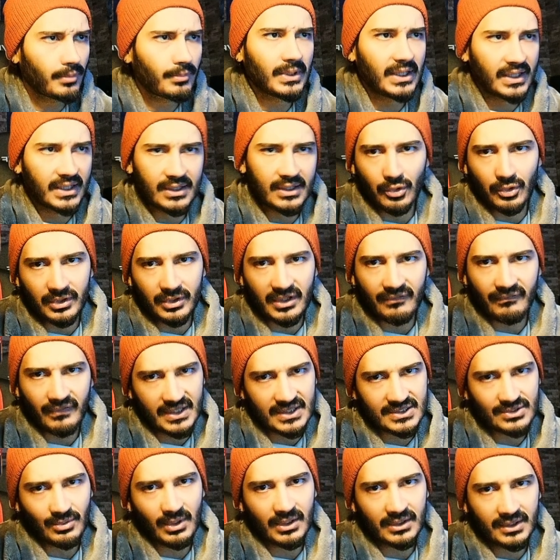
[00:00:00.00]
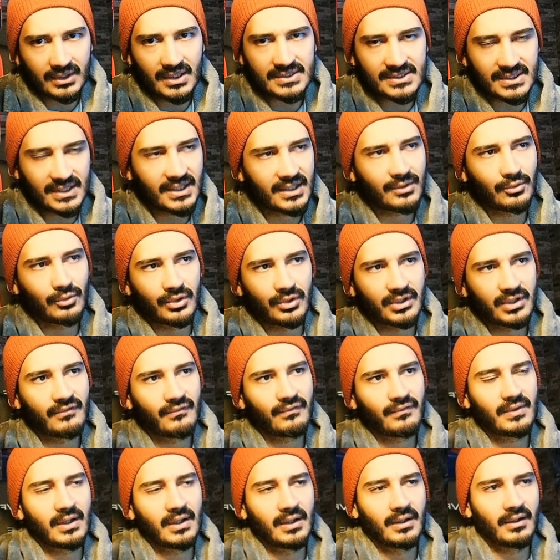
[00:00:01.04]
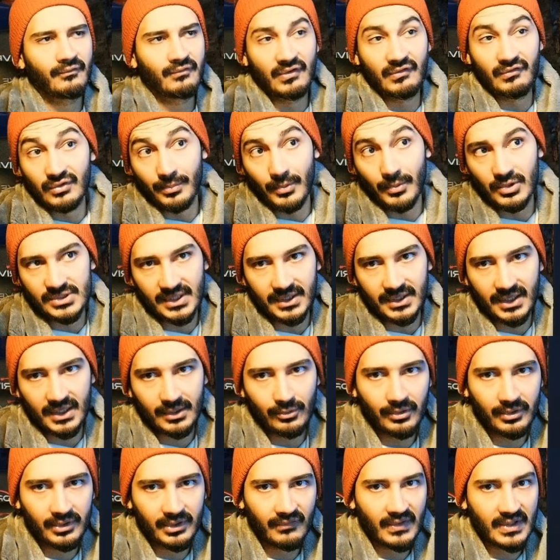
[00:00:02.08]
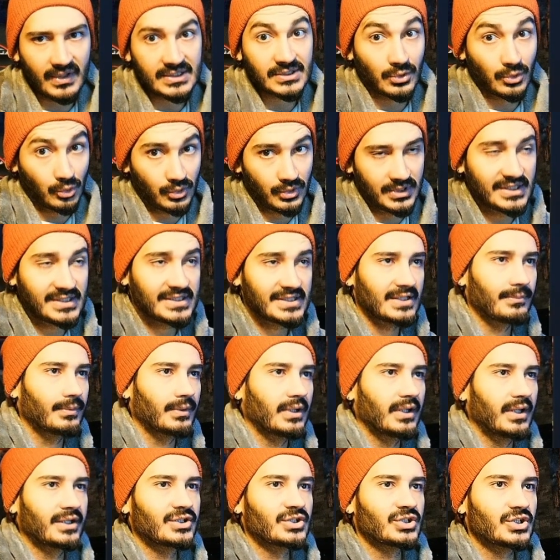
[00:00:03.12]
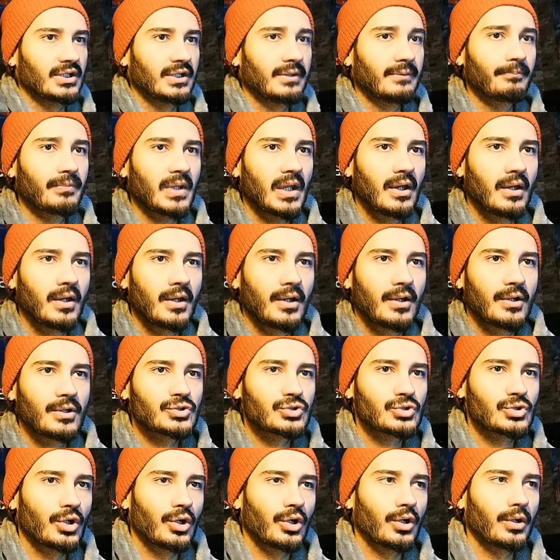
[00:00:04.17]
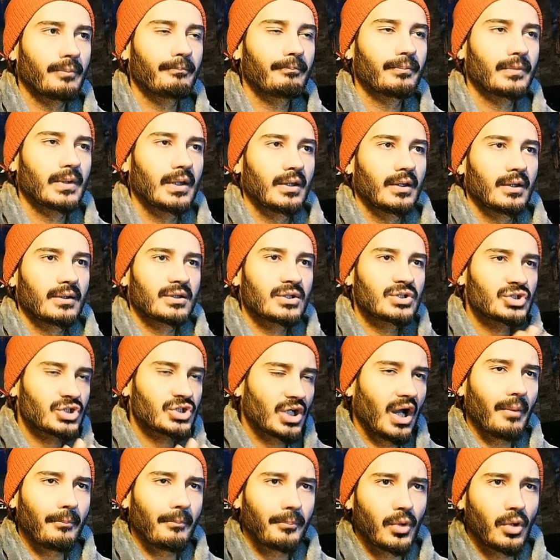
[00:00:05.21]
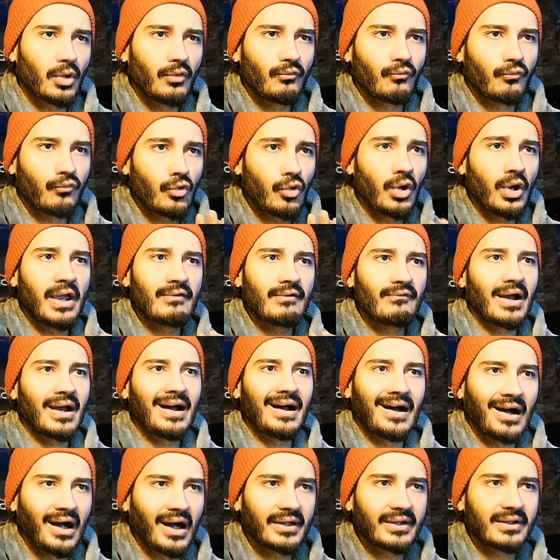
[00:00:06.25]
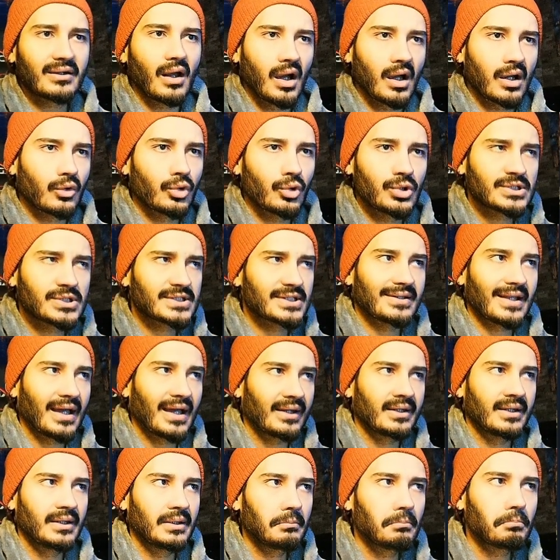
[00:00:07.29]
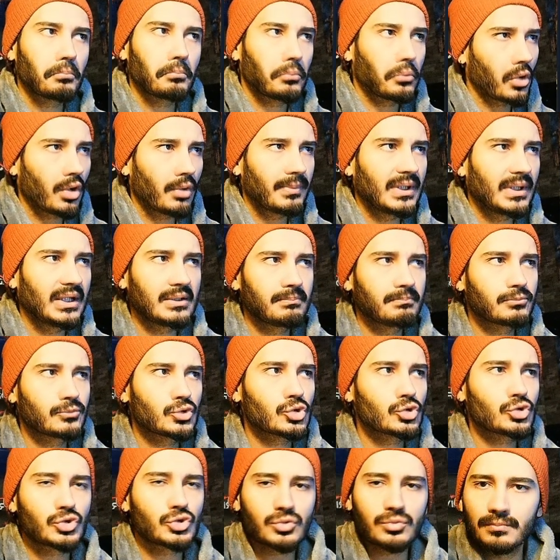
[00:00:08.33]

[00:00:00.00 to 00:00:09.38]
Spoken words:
ignore defense, right guys? Ignore 50% ignore defense noticeable actually. So the champion who have a higher accuracy than him probably just